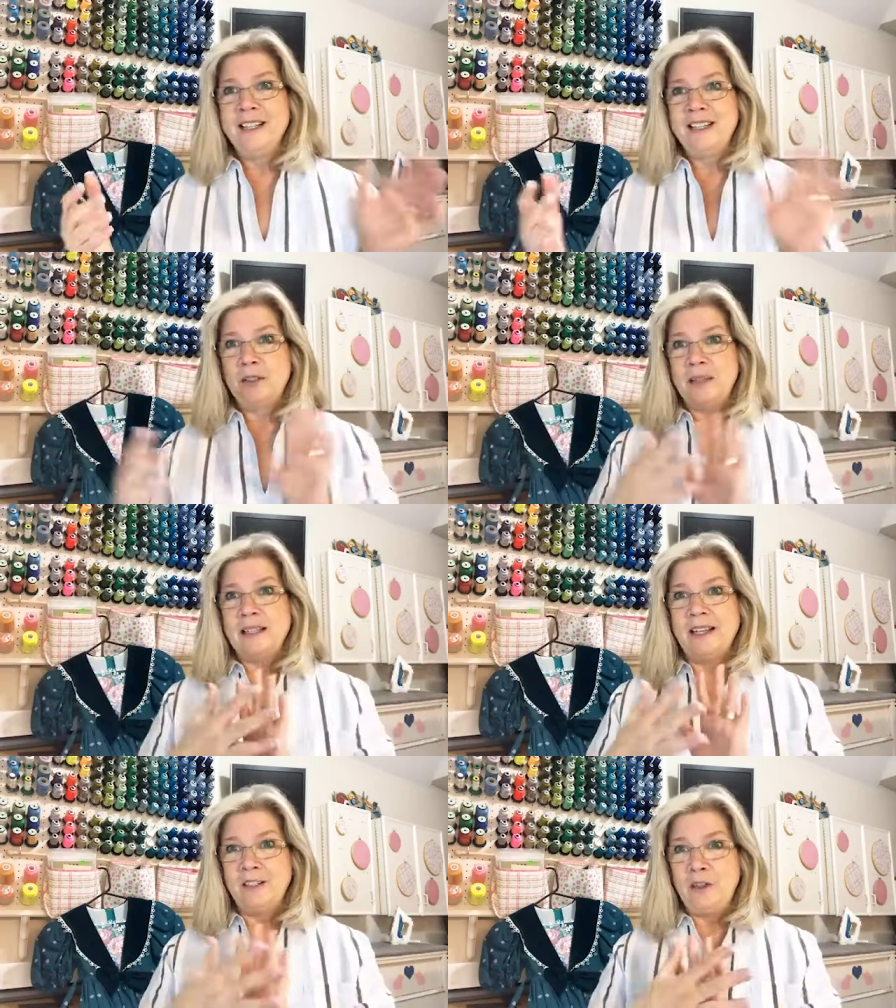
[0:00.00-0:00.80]
So it's
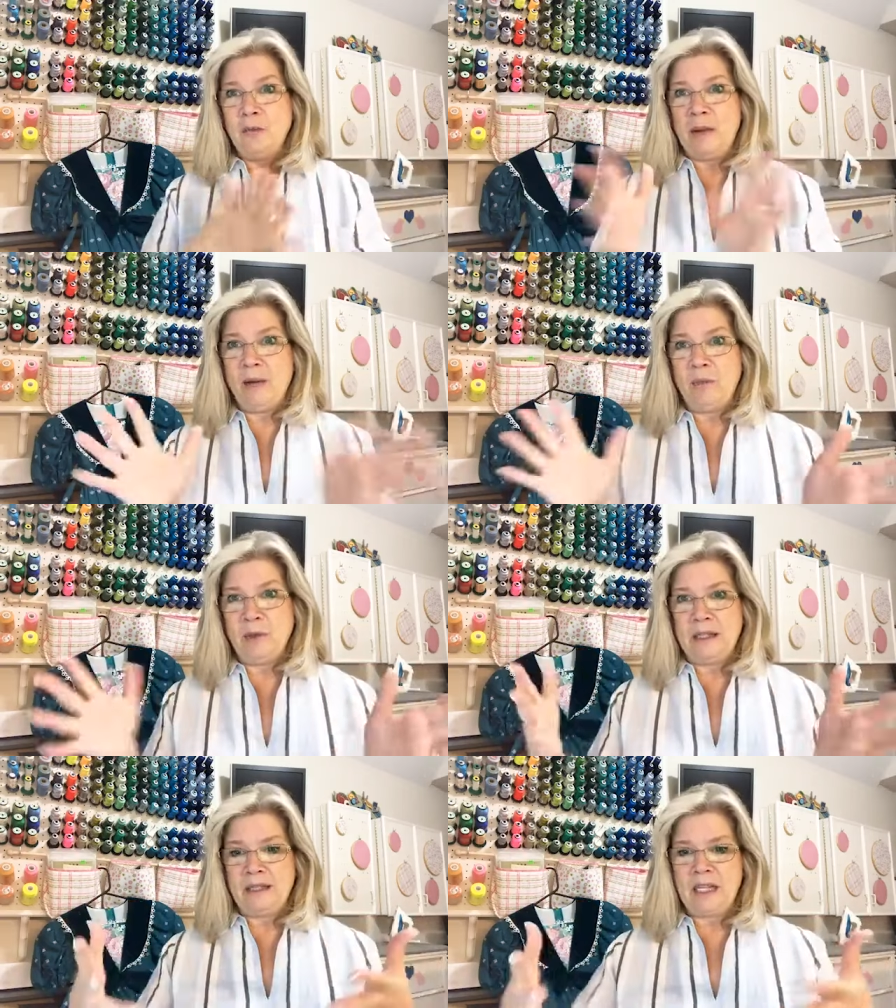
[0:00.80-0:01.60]
like two
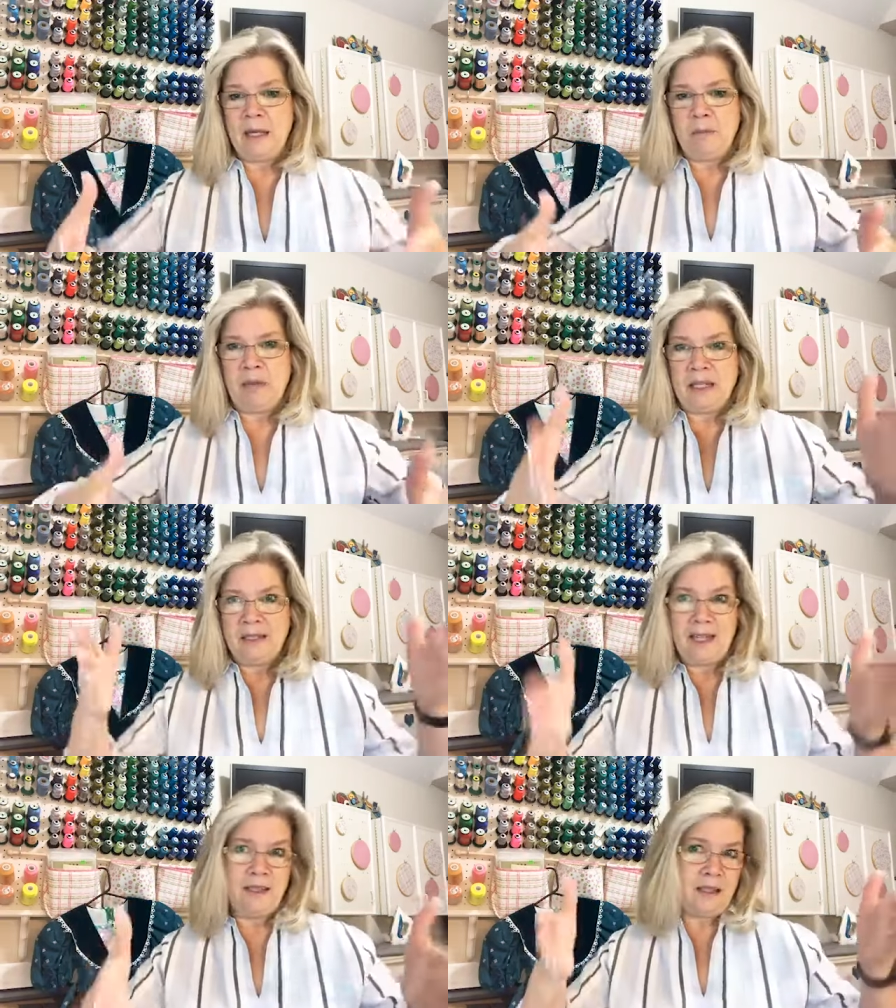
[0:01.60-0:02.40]
pegboards deep, but it
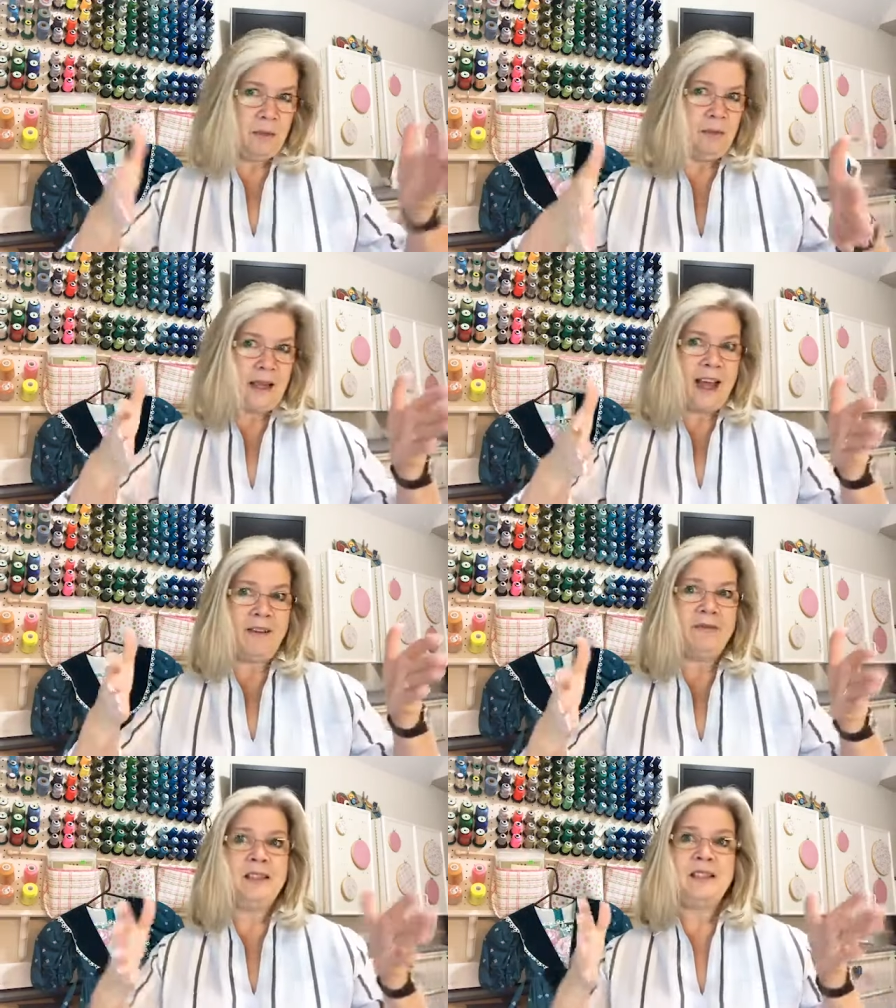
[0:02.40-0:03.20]
takes up
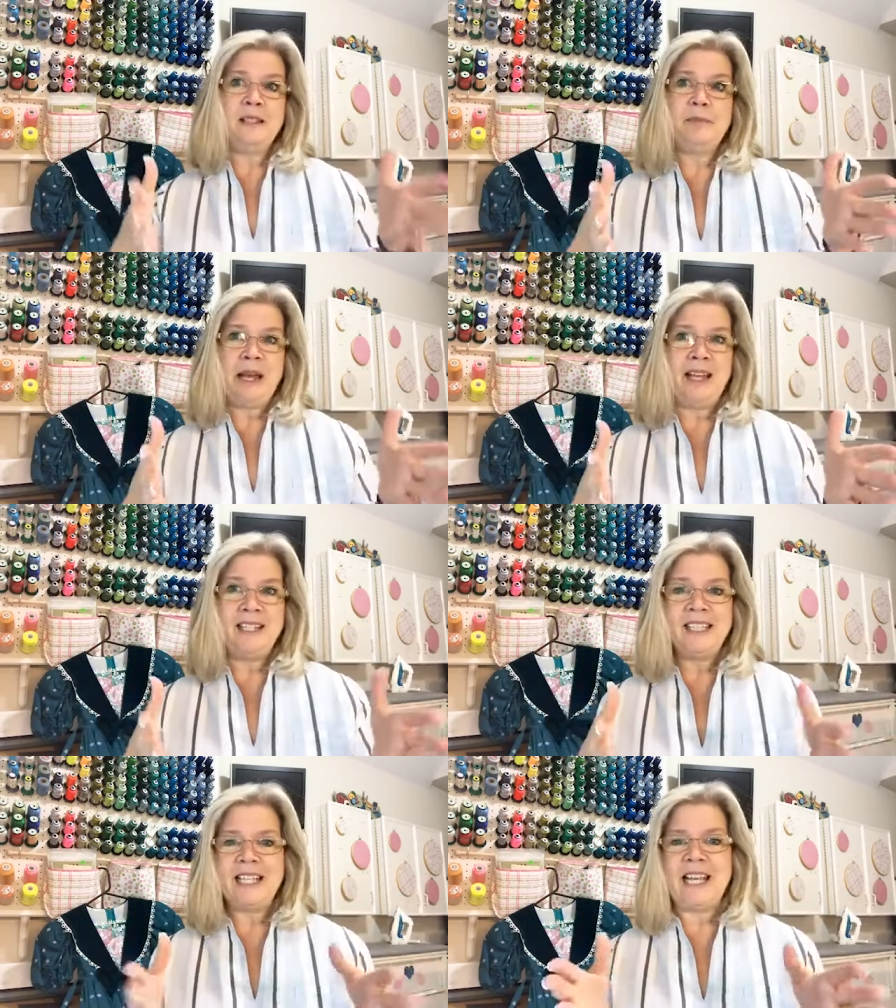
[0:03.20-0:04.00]
half the
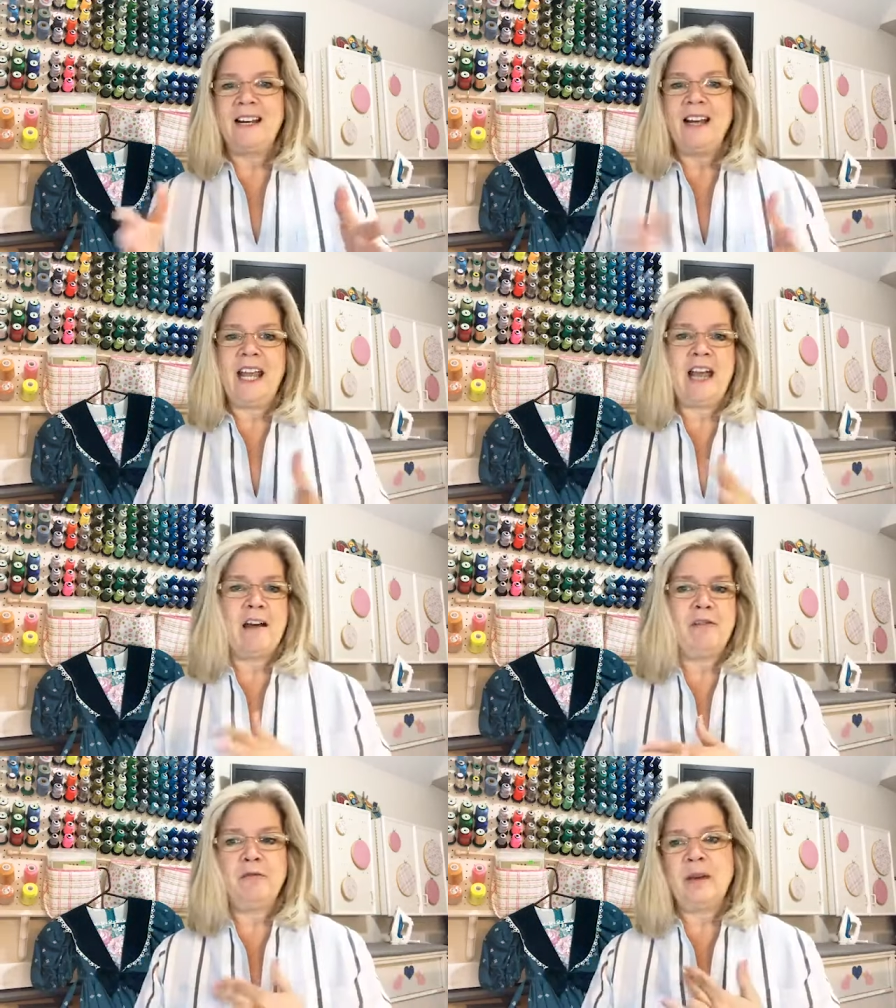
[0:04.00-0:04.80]
space. And I
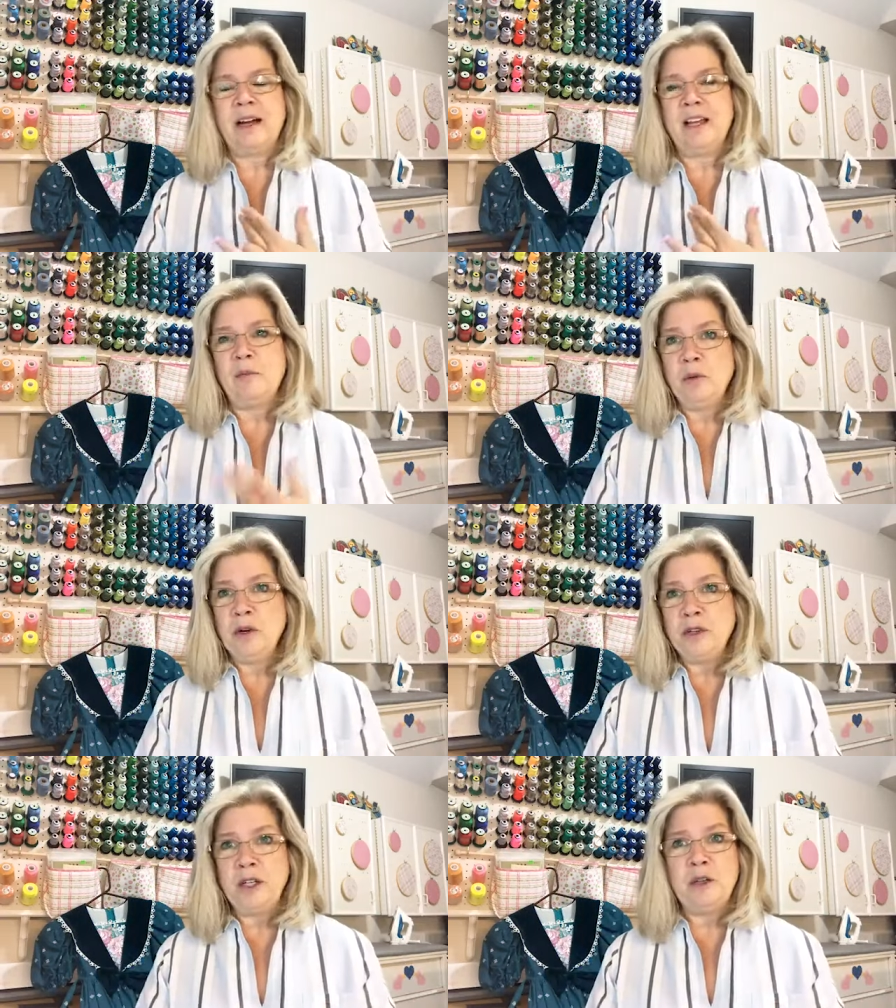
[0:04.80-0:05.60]
have my
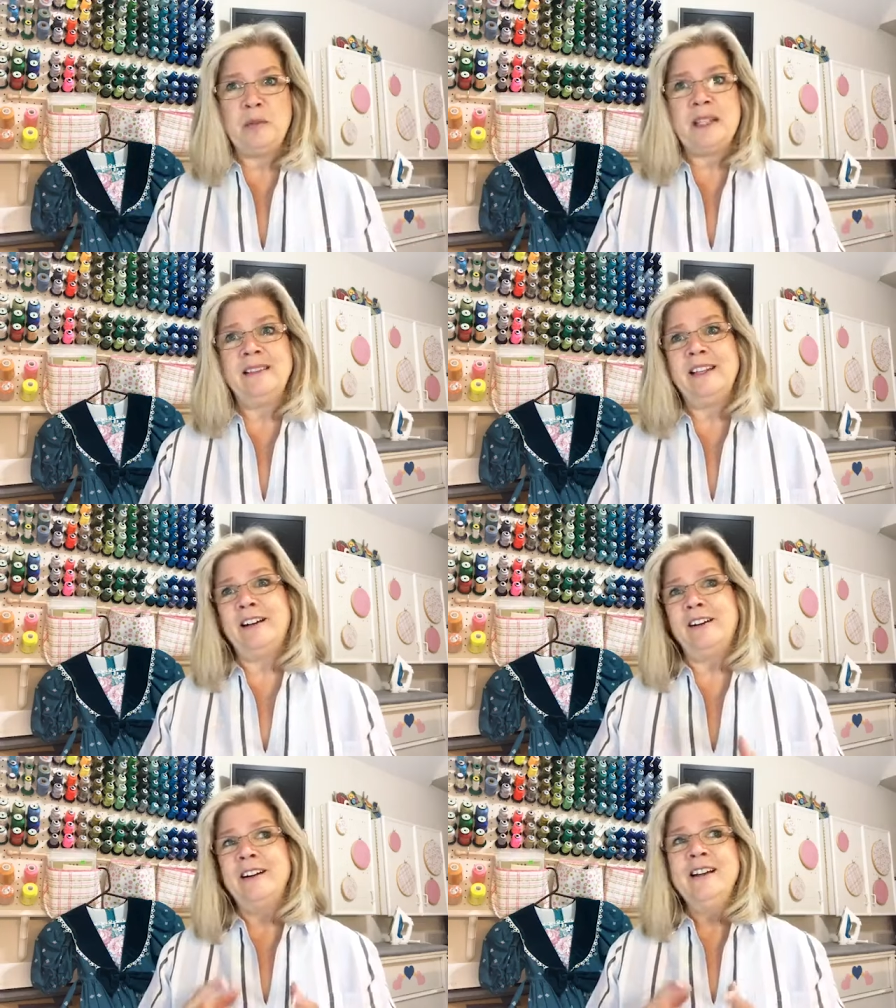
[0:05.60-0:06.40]
embroidery hoops in
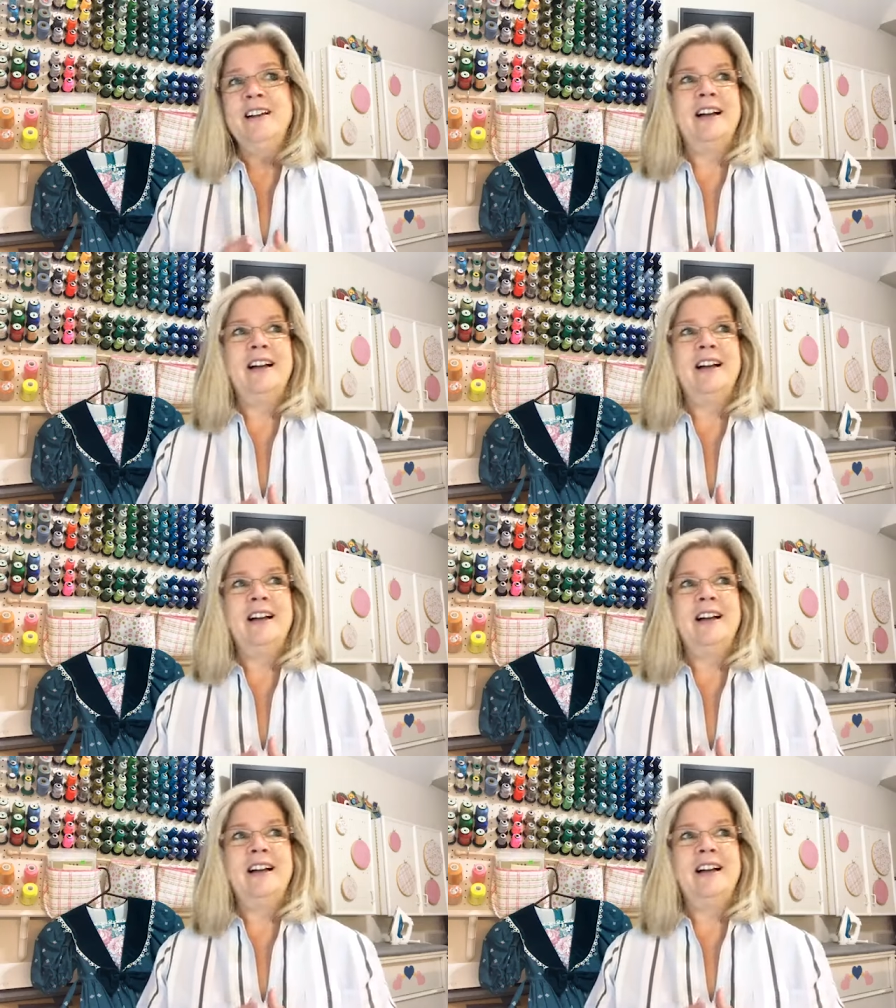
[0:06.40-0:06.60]
there.